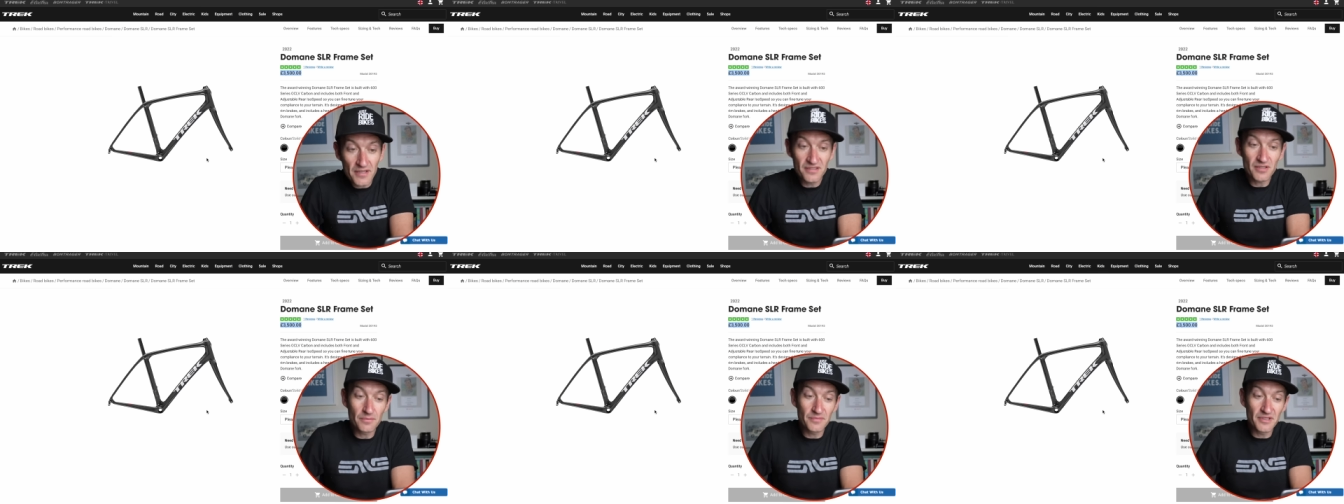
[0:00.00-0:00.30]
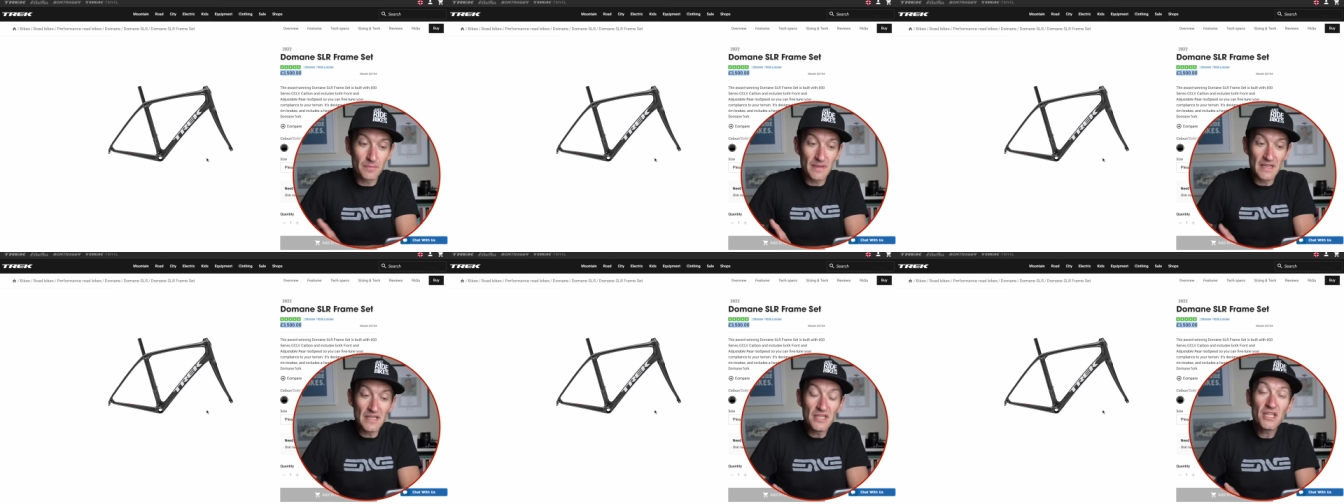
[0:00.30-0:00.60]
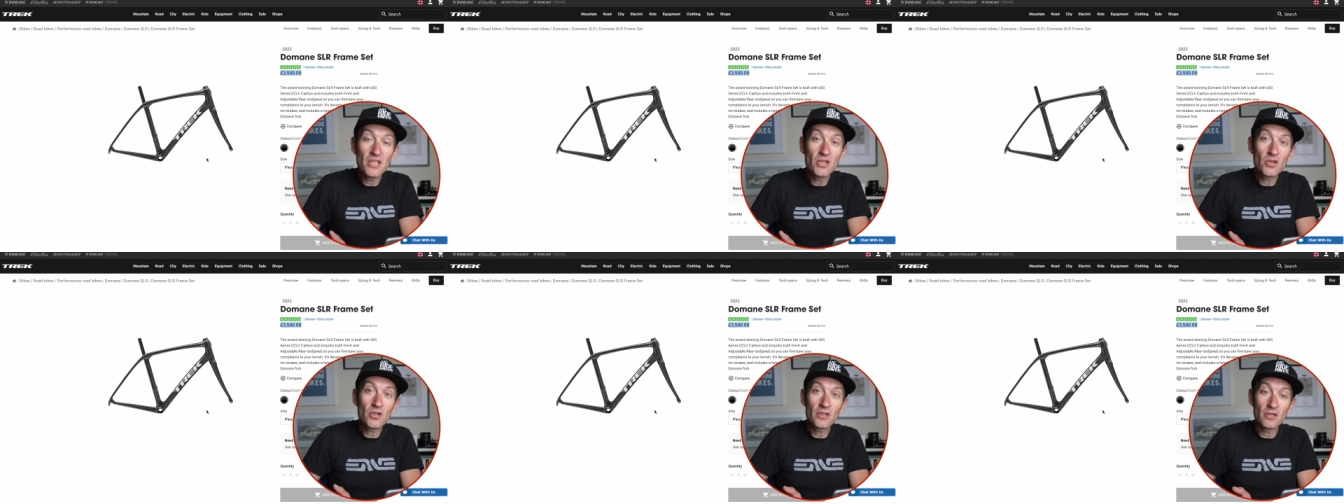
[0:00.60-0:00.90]
to something a bit
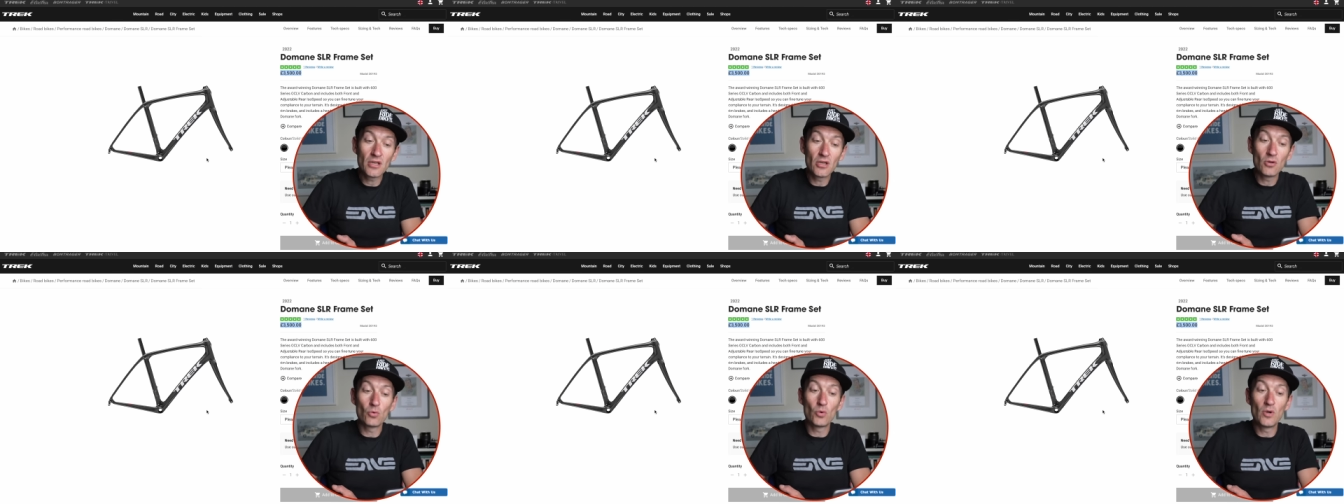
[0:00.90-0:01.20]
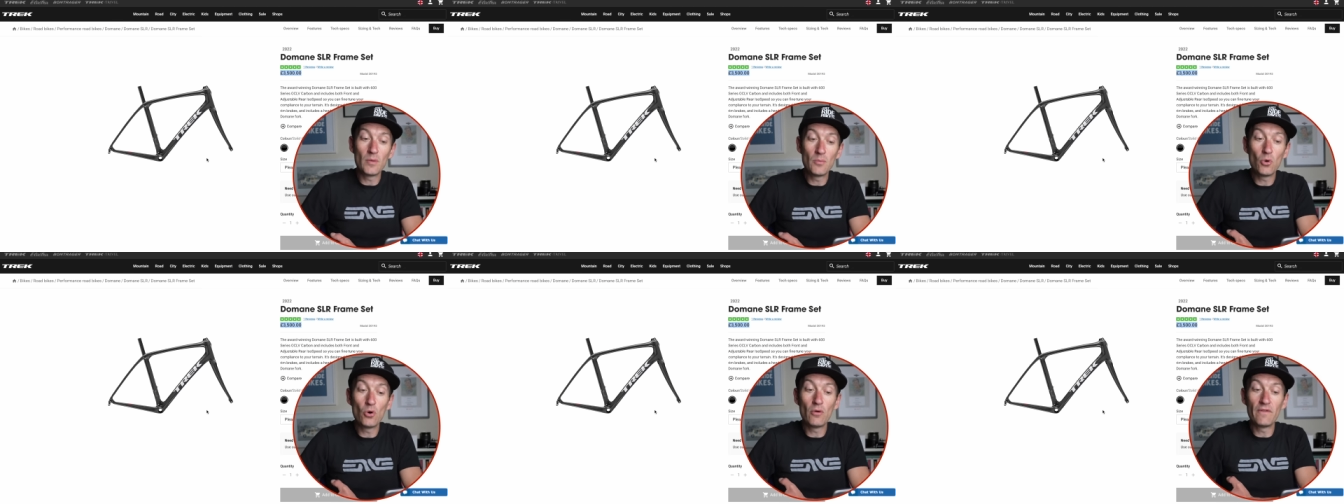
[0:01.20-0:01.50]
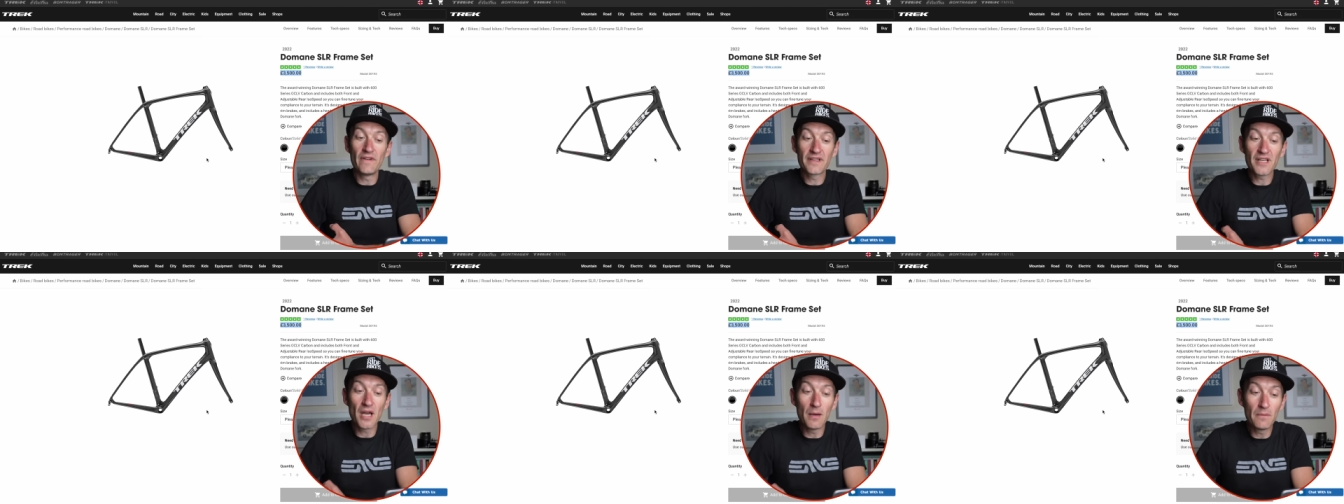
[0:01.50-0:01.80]
newer with more of
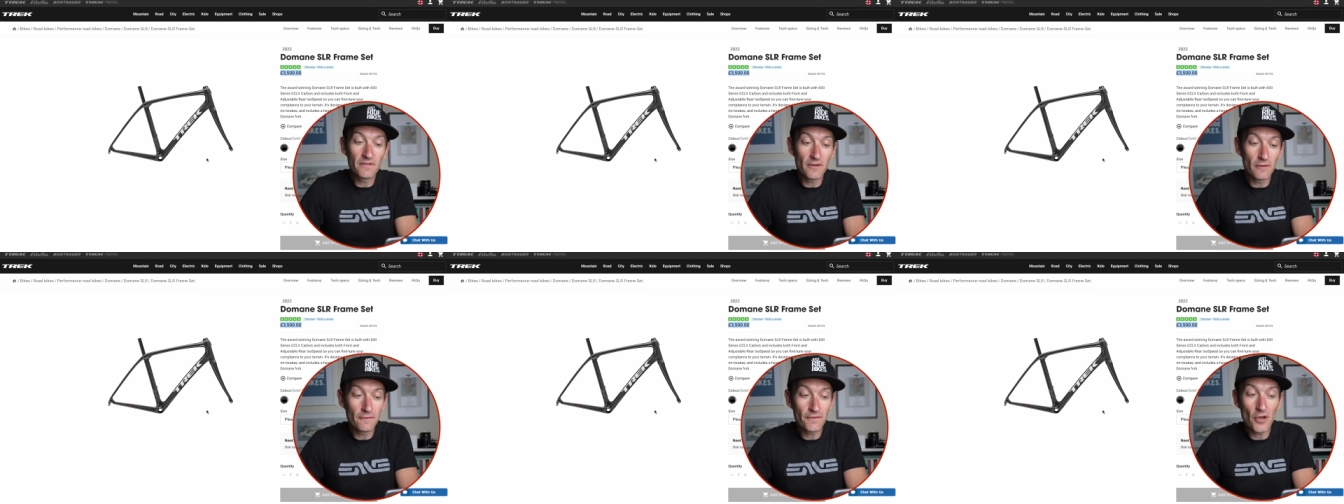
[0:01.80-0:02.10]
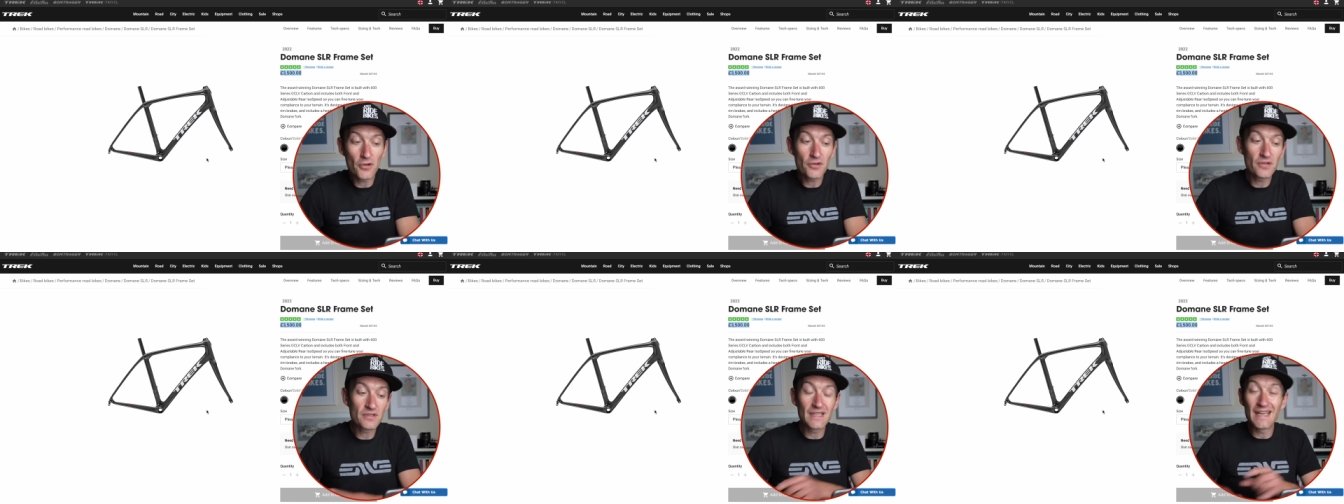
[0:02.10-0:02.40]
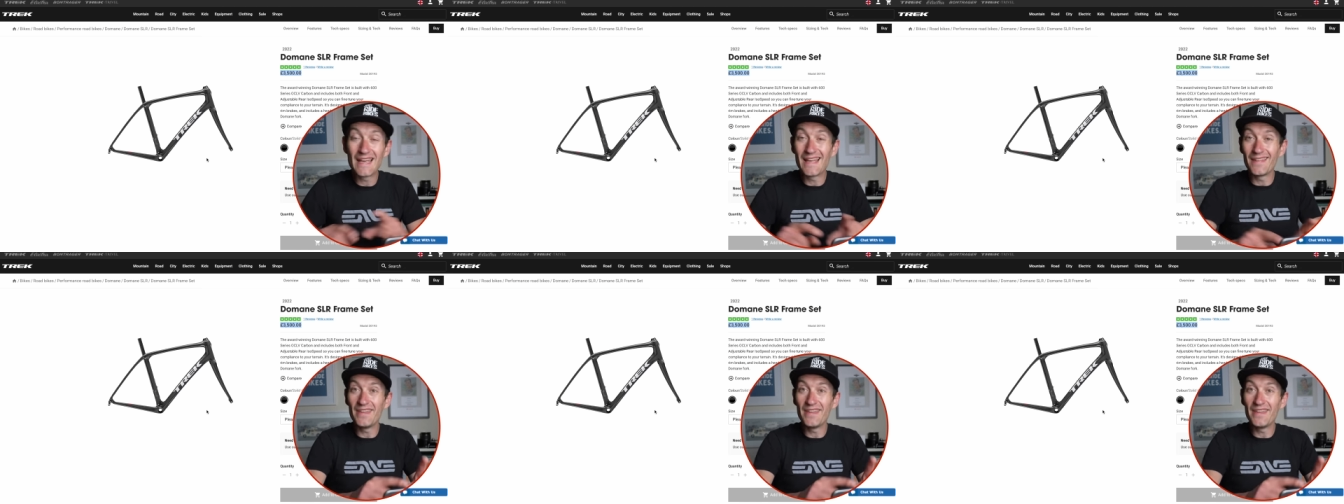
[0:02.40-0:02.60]
a comfort focus.